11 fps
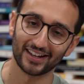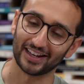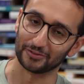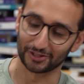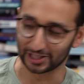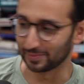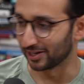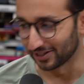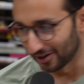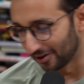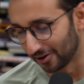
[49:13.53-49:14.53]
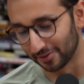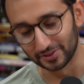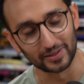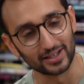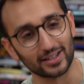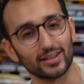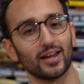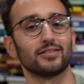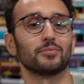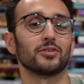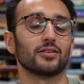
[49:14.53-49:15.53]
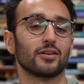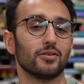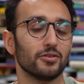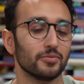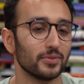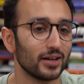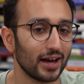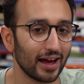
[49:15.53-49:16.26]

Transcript: And I was just about to go home to be like, yes, I'm going to go home.